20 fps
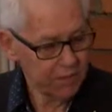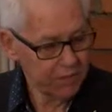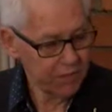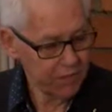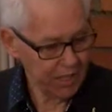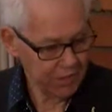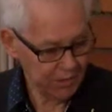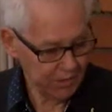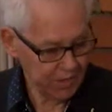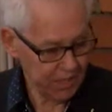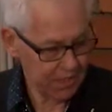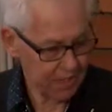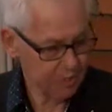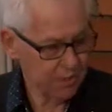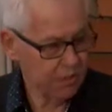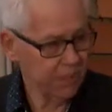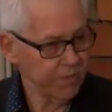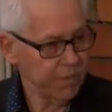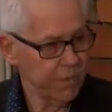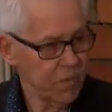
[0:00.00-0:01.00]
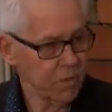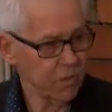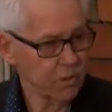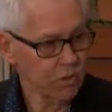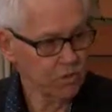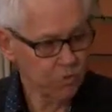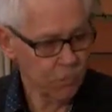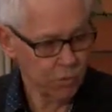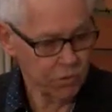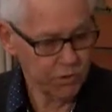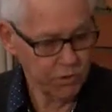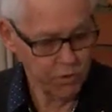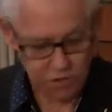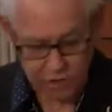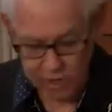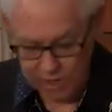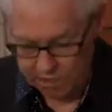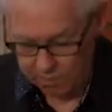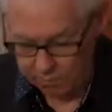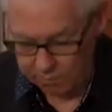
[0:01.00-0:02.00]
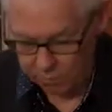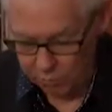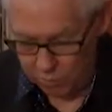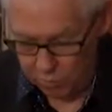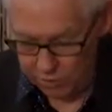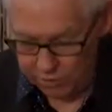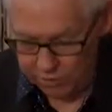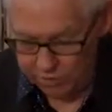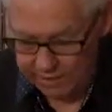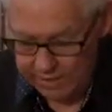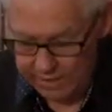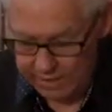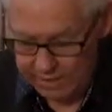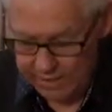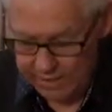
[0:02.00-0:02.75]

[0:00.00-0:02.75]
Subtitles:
That's the focus with the shaded portion.